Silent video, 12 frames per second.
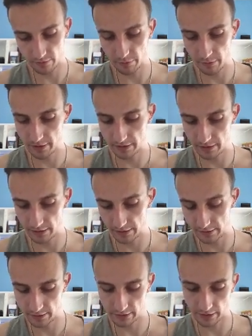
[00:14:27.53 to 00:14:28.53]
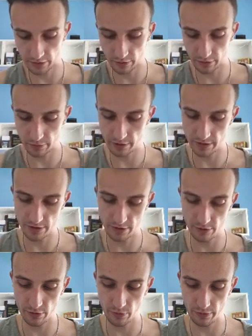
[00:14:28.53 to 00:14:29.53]
means that it can only be
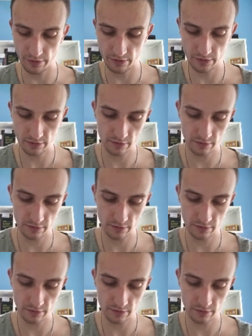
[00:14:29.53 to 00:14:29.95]
0 when